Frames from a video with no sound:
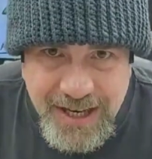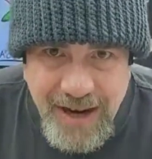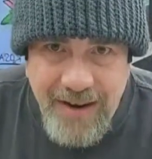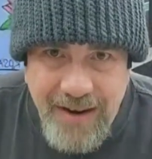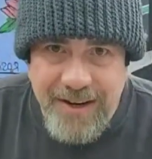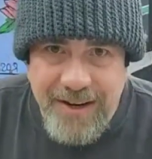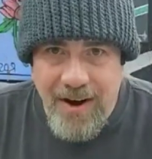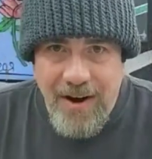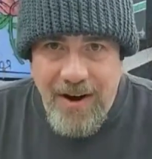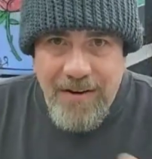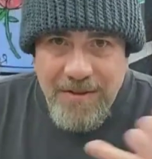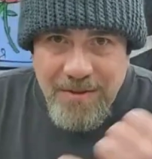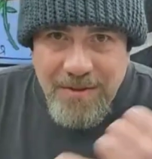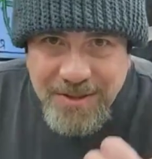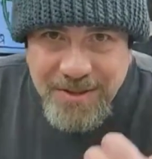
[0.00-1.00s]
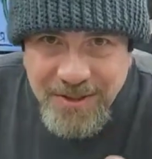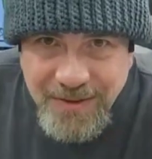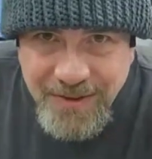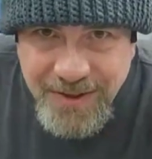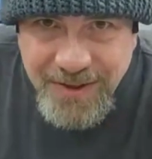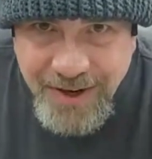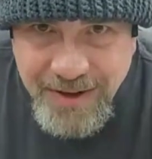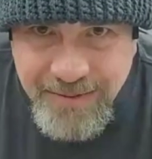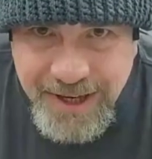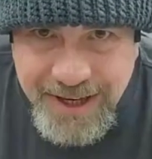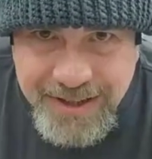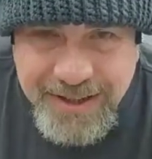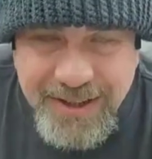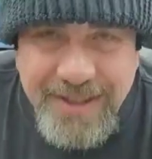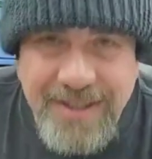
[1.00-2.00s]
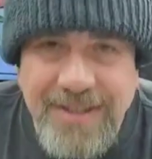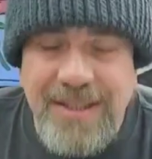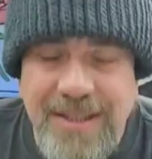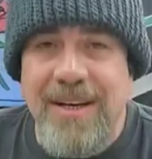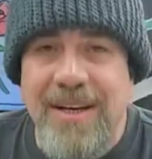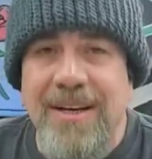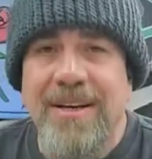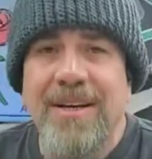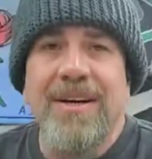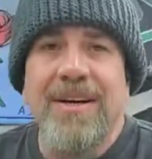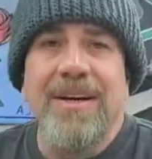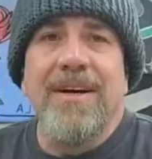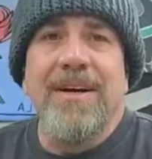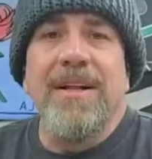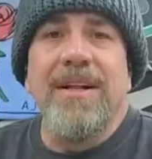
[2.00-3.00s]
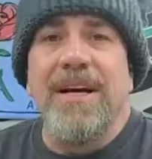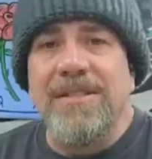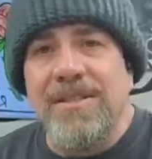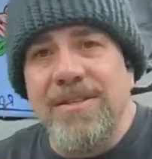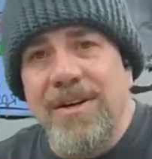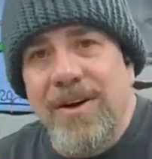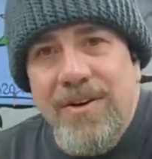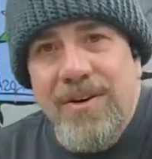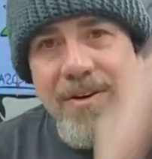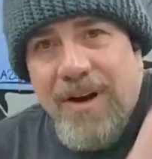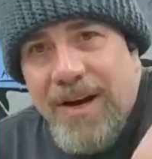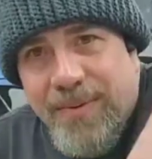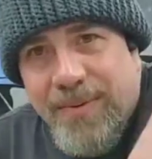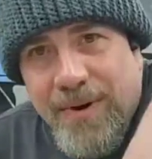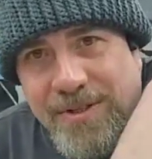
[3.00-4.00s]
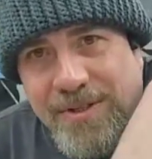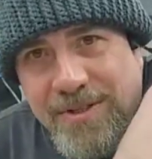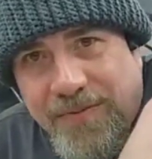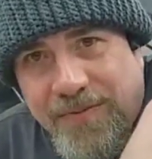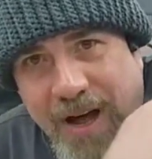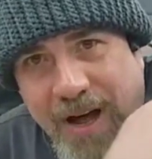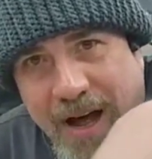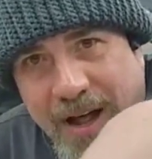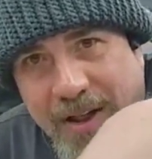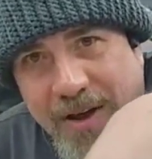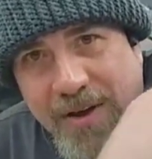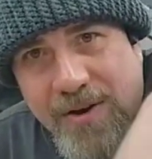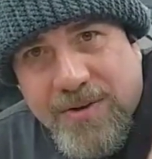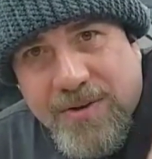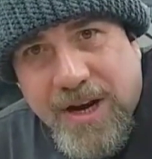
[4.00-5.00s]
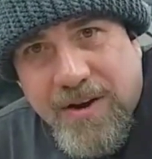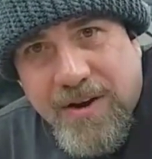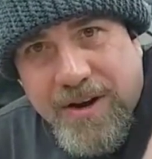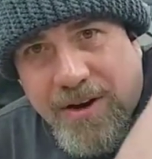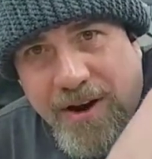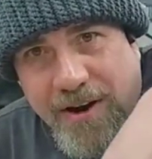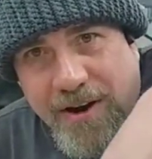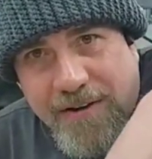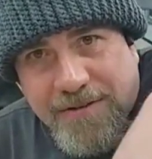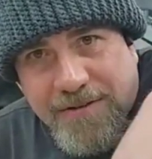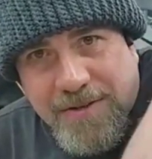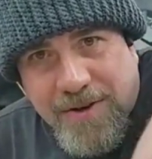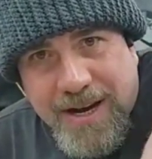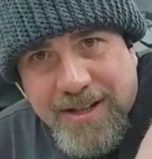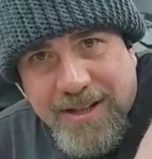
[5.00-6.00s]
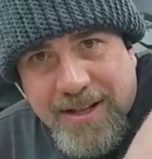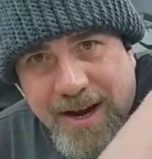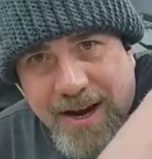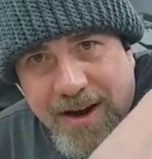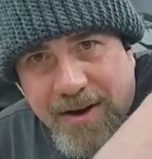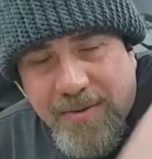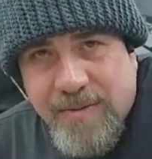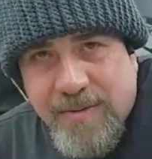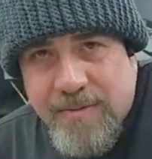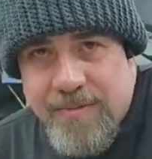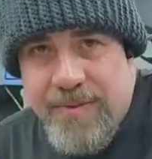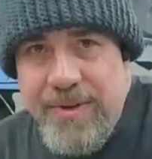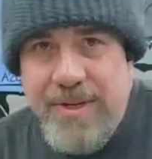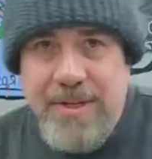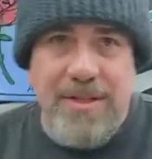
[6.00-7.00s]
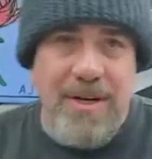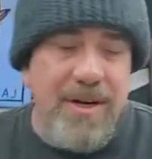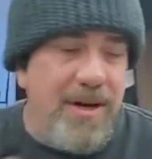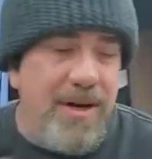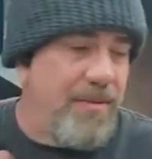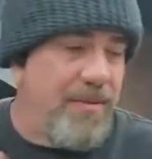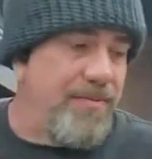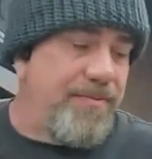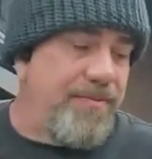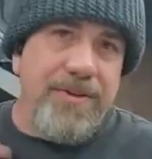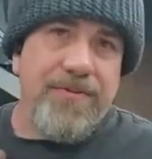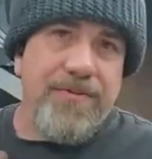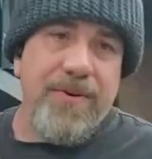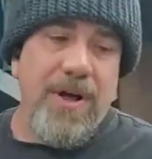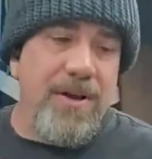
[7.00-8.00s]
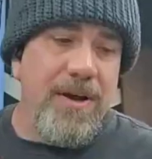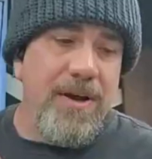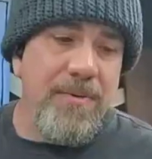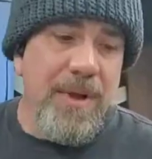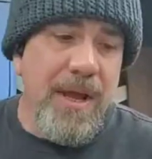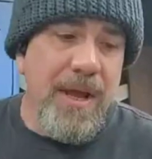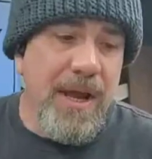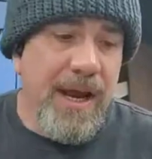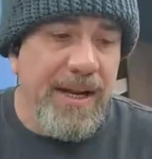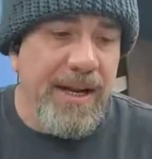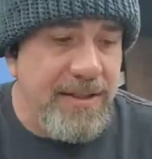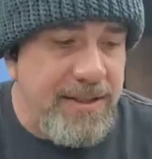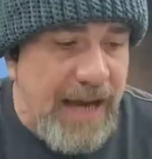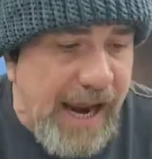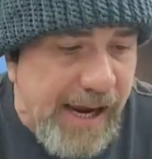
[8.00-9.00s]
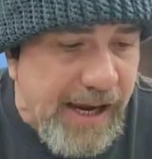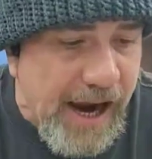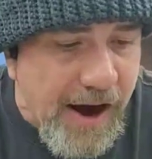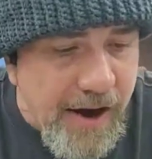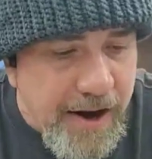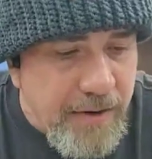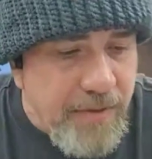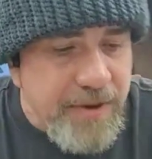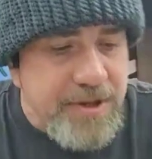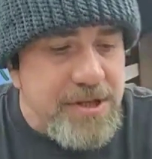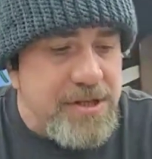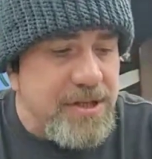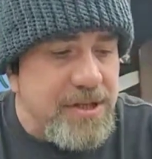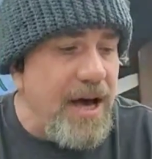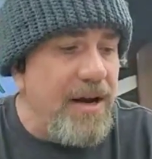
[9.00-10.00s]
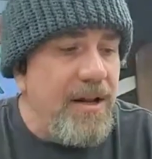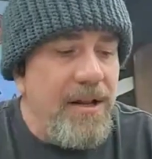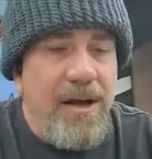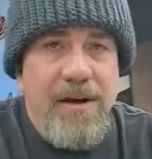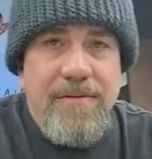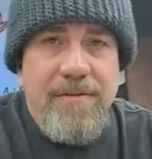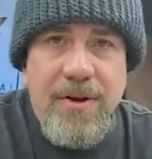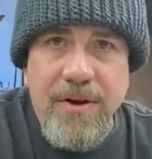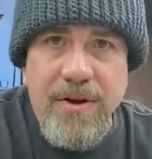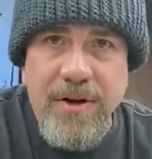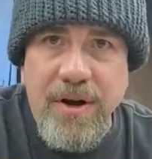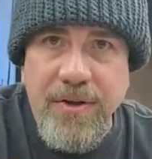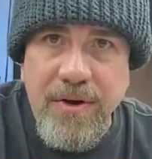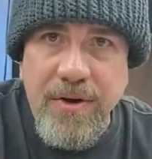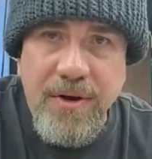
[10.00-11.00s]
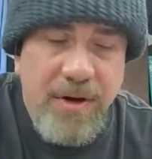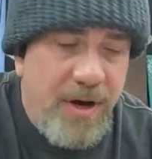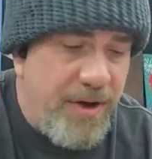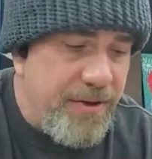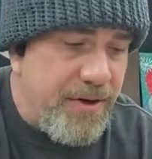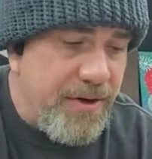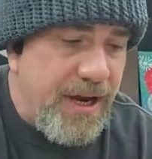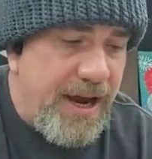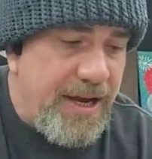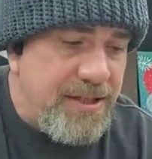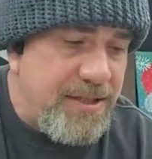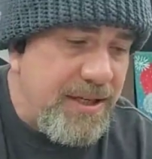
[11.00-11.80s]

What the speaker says: Gary Carves, what's going on, man? Good to see you. That's another great person to follow. Gary Carves right there. Please, follow him. And today, Gary, we're just kind of loving on other guests.